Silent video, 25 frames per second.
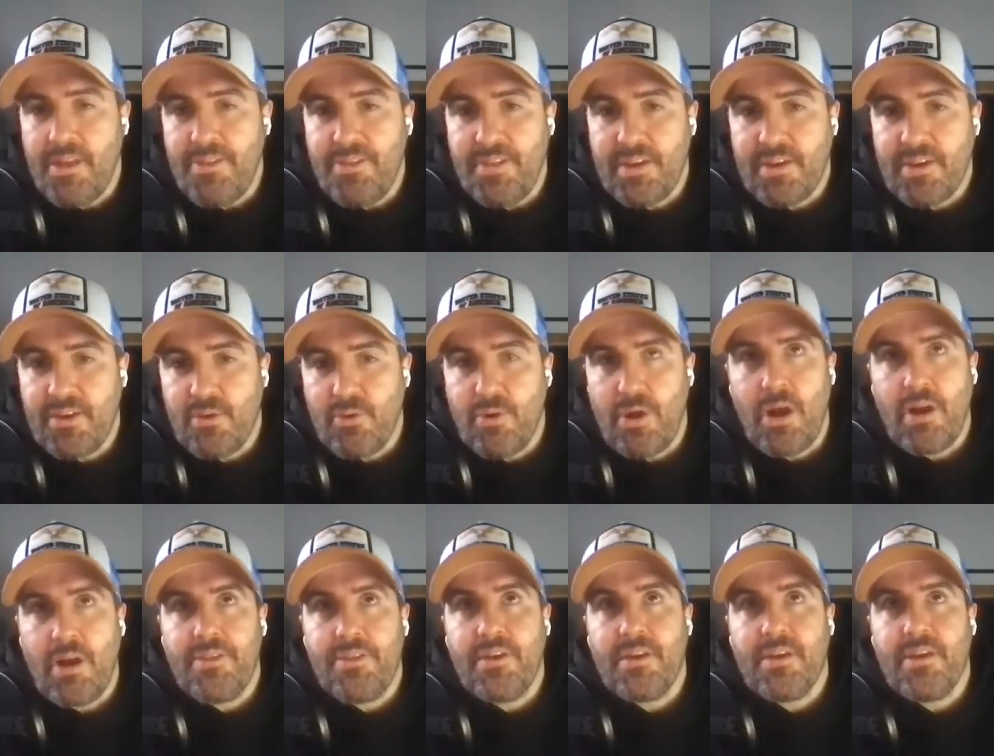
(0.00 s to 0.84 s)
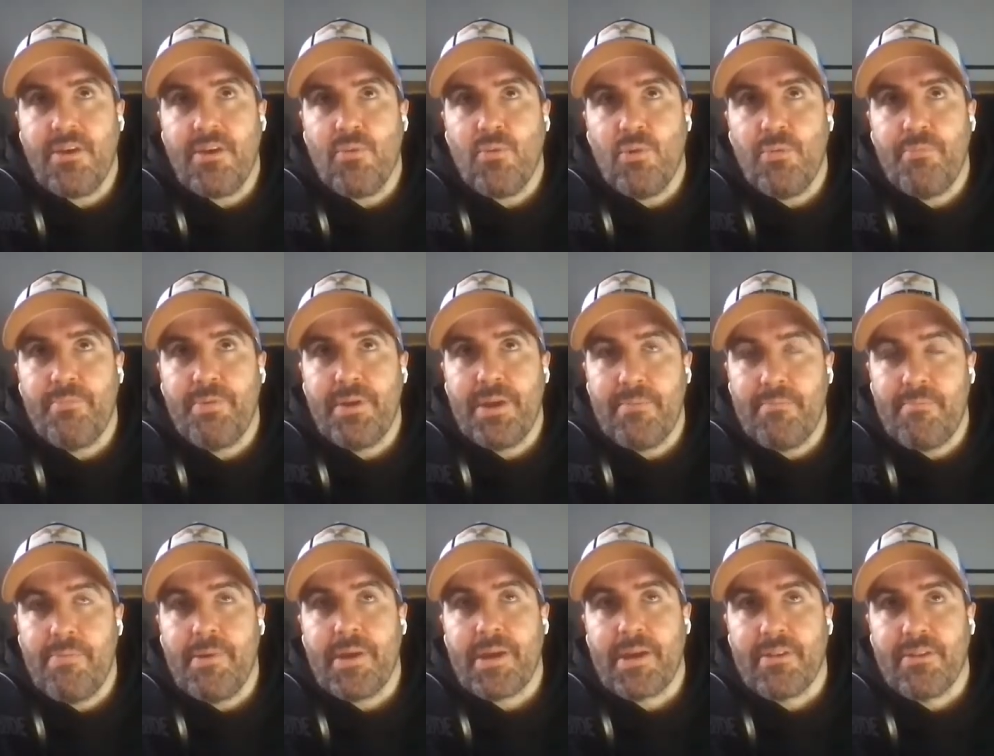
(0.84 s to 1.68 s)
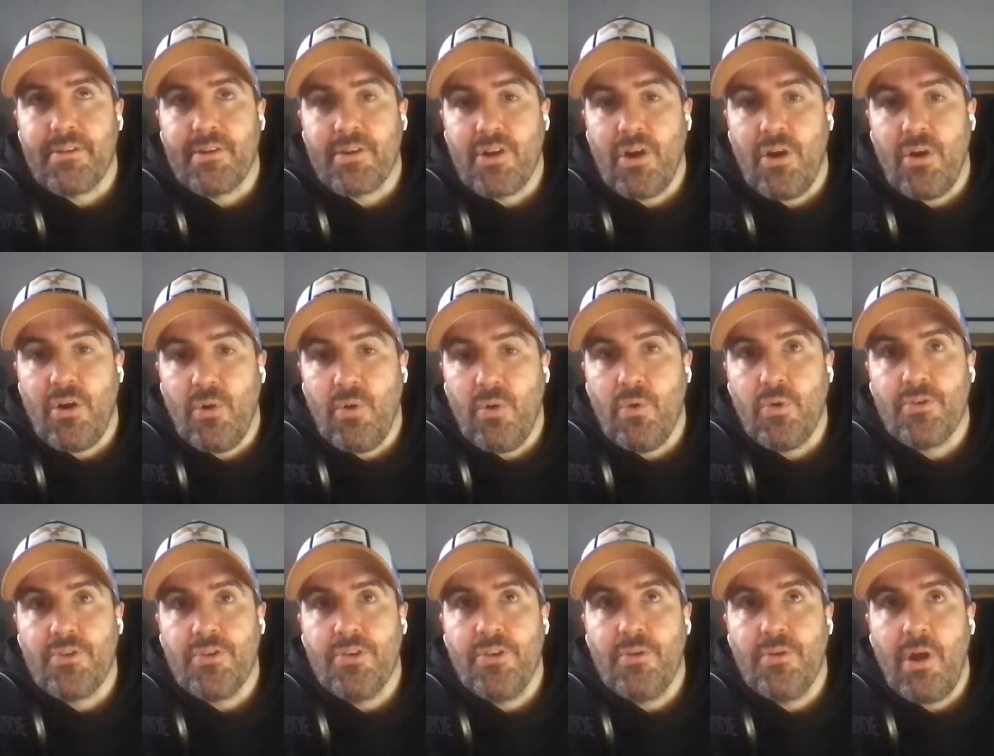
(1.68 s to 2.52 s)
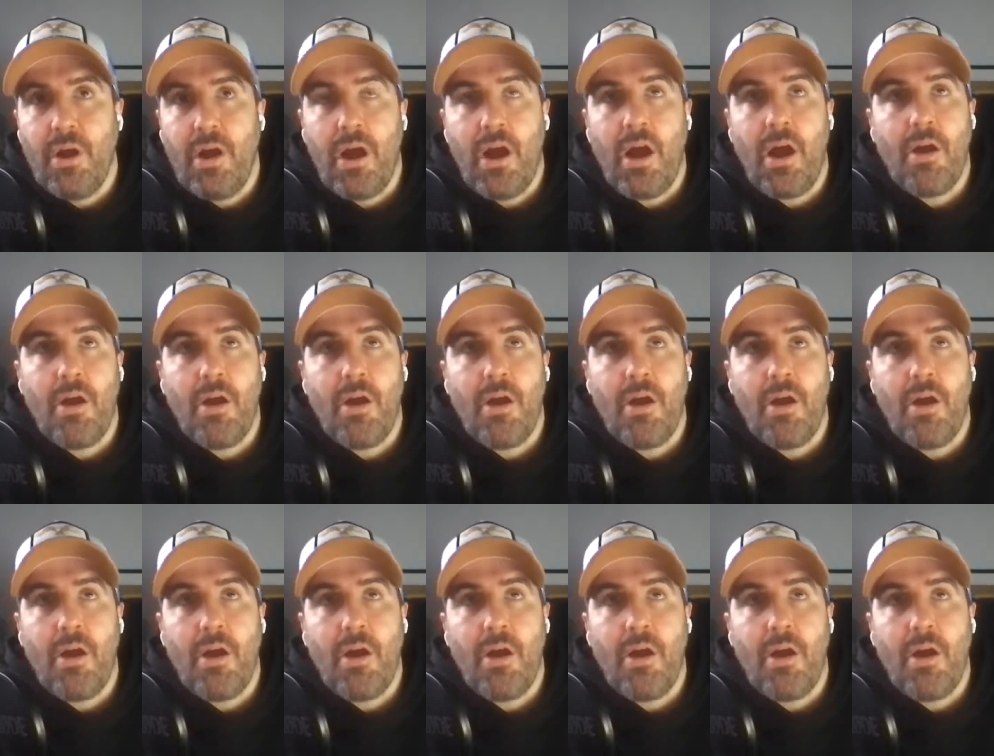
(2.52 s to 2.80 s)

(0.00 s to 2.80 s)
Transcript: Yeah, I think it will be bigger than gold.